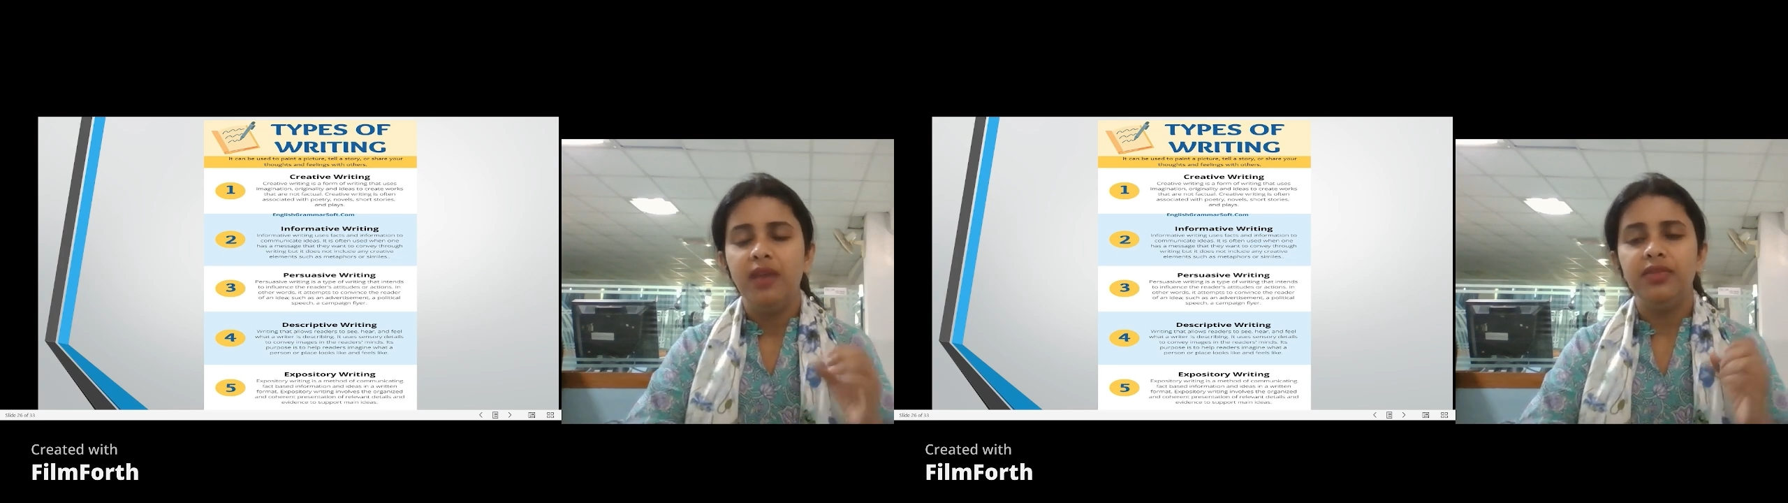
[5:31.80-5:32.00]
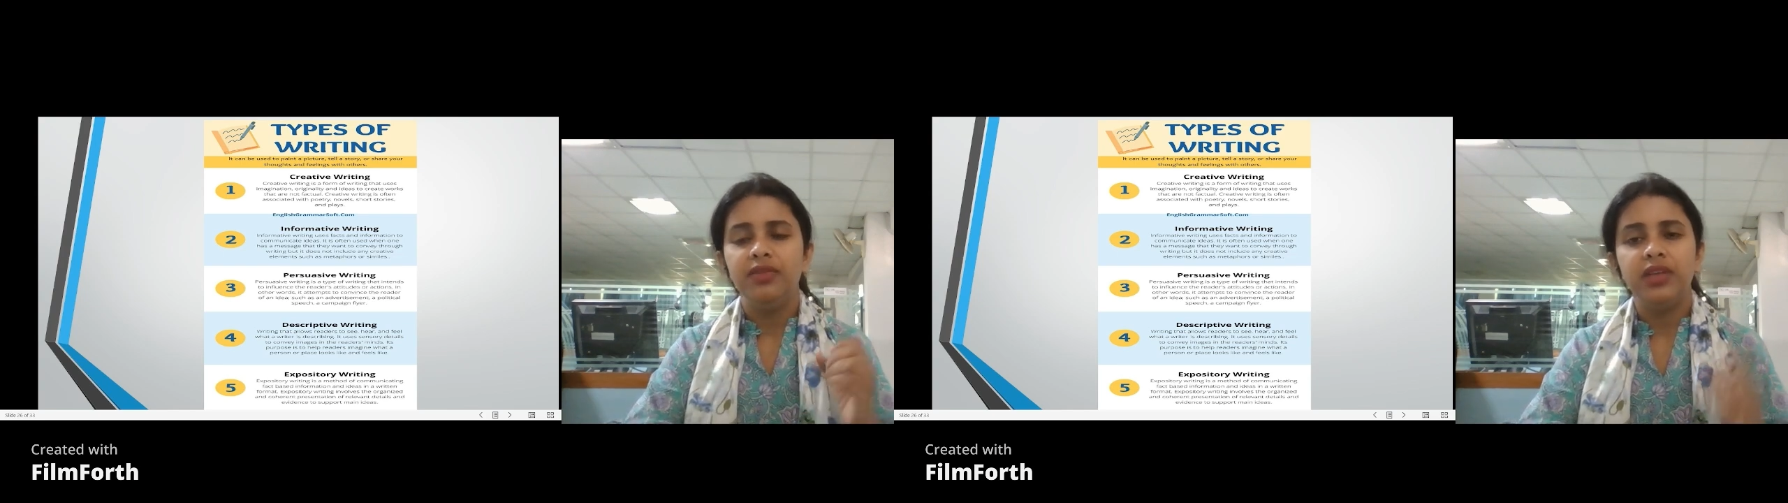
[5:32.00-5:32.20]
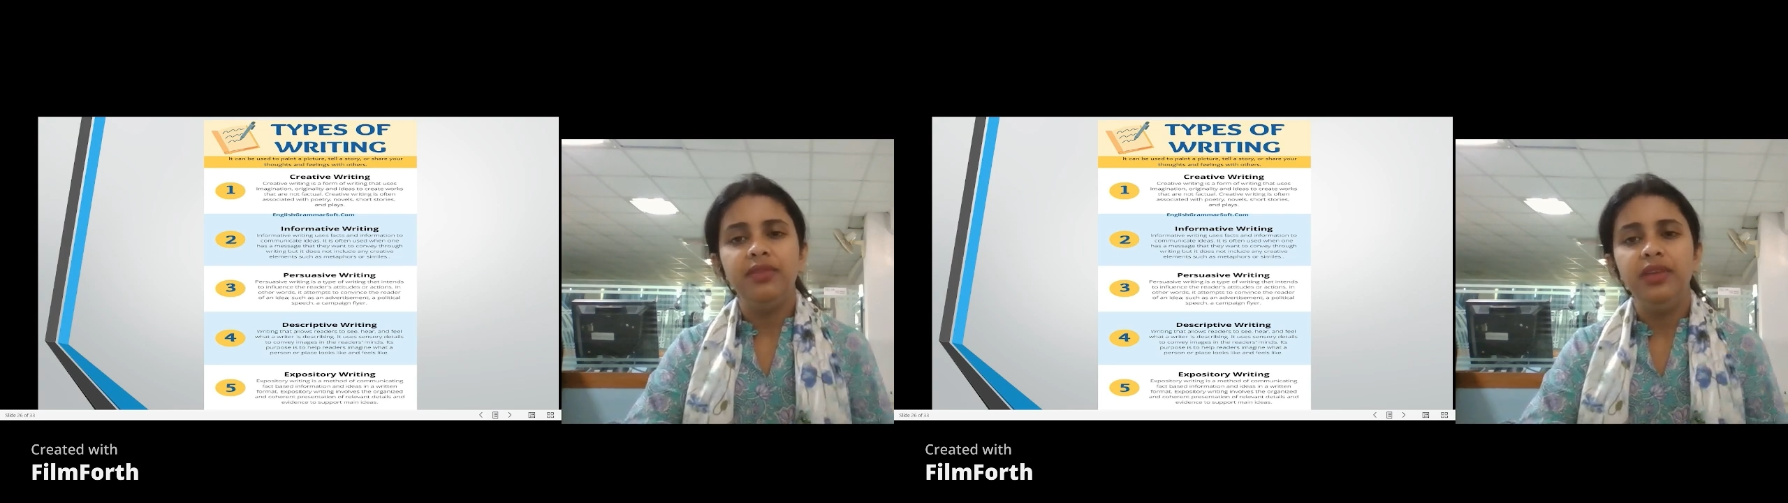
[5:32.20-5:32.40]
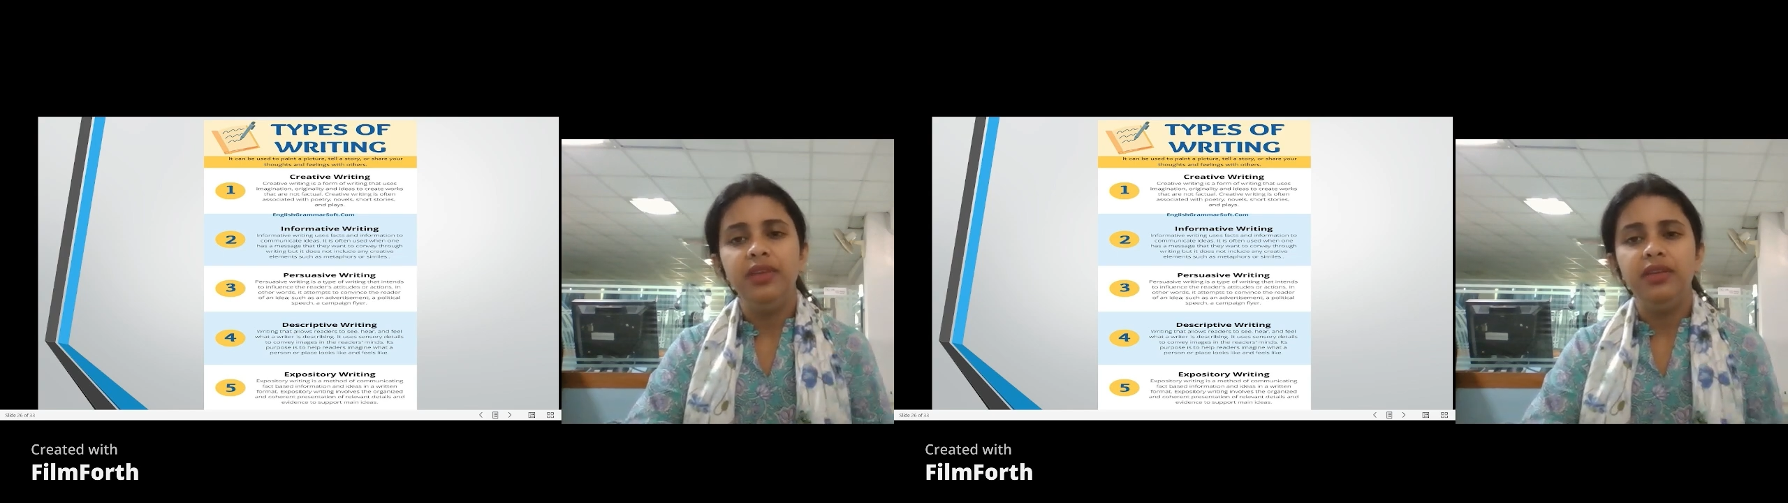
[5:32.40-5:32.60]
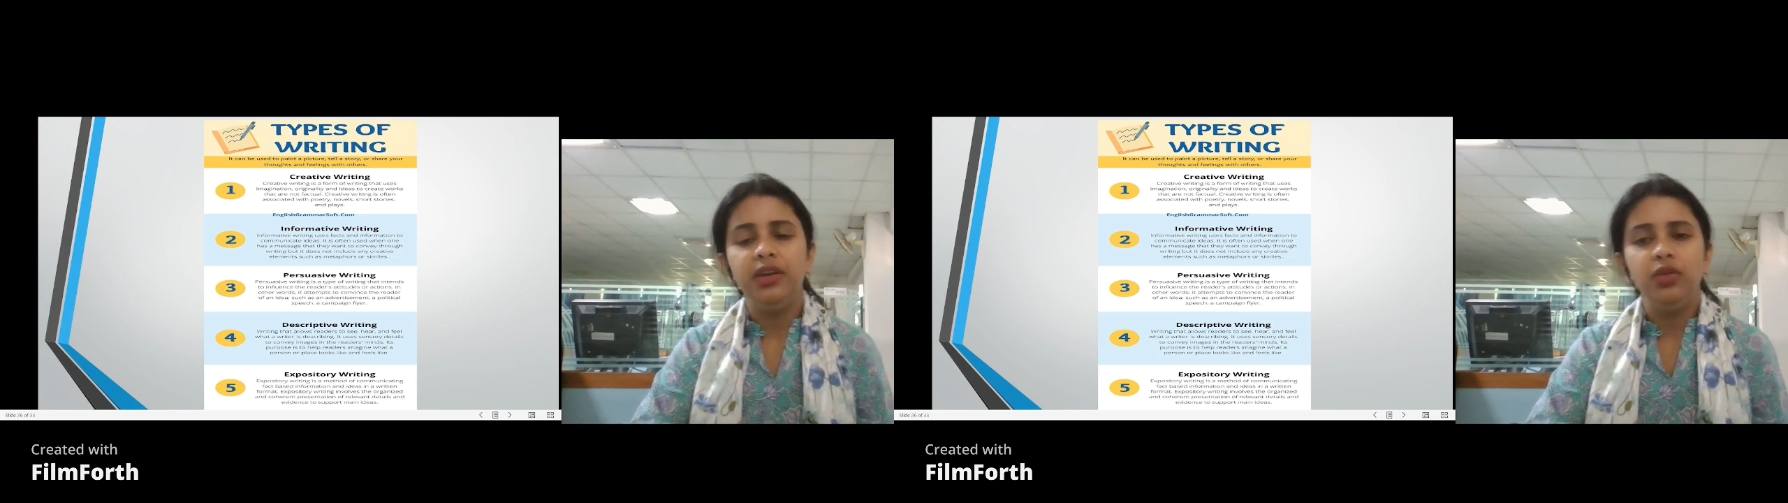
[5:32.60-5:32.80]
for that,
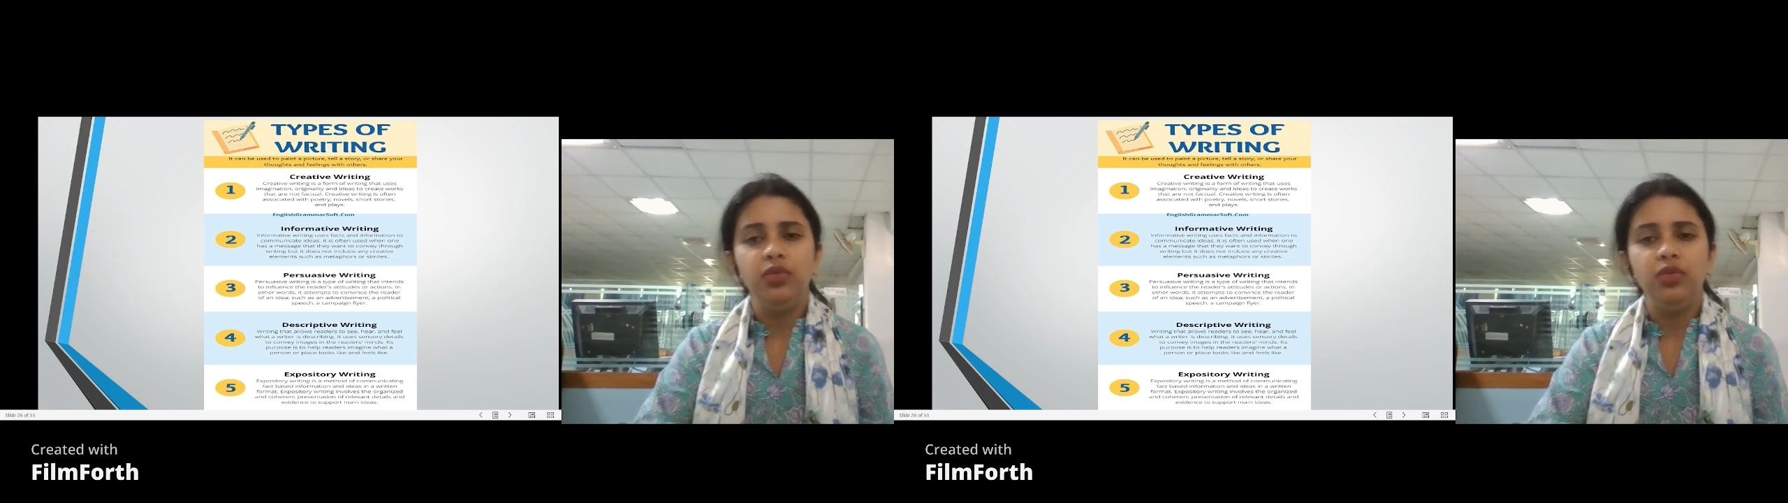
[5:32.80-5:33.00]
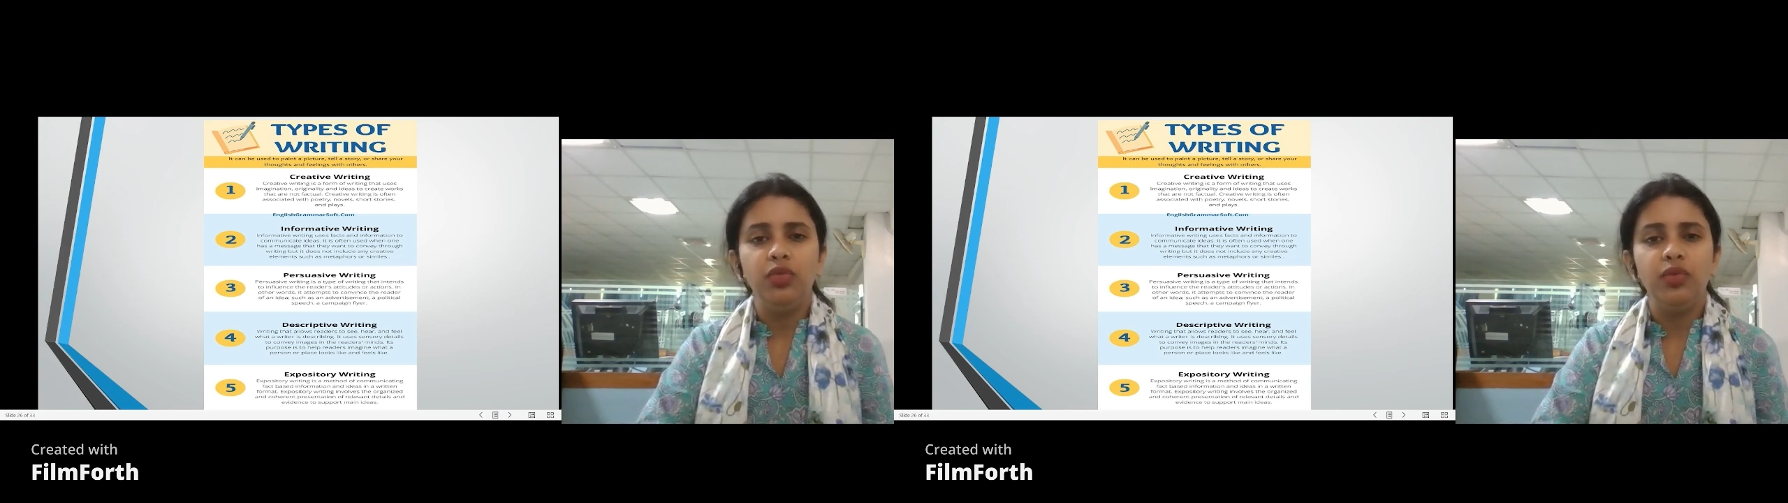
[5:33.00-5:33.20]
we need to know